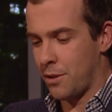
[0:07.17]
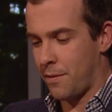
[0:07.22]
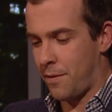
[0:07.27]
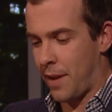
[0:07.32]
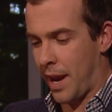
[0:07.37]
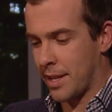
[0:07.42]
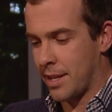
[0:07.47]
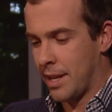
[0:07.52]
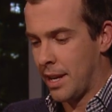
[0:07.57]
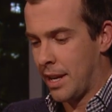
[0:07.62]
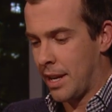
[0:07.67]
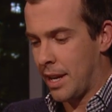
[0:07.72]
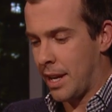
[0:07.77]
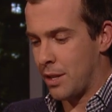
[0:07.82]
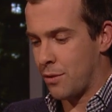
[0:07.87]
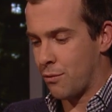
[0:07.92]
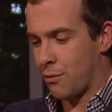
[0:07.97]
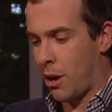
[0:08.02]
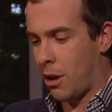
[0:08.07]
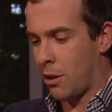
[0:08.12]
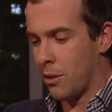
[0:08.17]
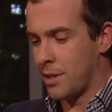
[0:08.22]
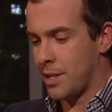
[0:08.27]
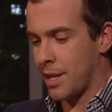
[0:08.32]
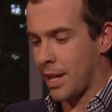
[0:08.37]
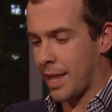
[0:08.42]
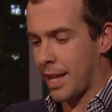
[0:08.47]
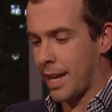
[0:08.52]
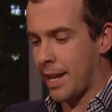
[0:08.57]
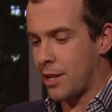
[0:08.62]
In fact, his role is
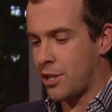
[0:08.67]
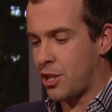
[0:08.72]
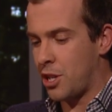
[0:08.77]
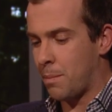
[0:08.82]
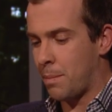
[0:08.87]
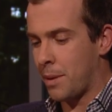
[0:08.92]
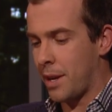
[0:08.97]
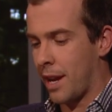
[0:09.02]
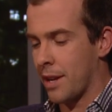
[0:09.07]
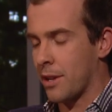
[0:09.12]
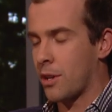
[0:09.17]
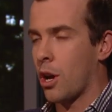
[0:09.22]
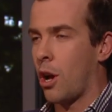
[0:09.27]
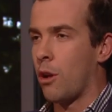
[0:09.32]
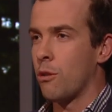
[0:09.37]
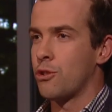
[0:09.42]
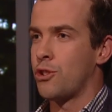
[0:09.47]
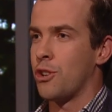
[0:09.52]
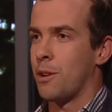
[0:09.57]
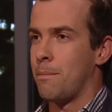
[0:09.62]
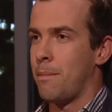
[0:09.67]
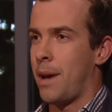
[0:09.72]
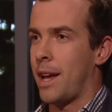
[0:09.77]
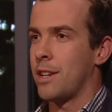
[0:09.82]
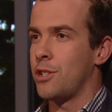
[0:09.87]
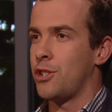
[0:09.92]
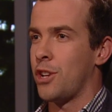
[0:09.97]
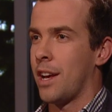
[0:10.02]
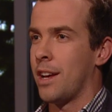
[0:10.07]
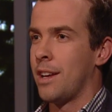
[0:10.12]
a leadership and culture
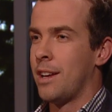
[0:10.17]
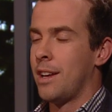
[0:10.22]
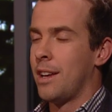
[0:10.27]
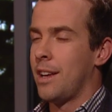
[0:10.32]
manager.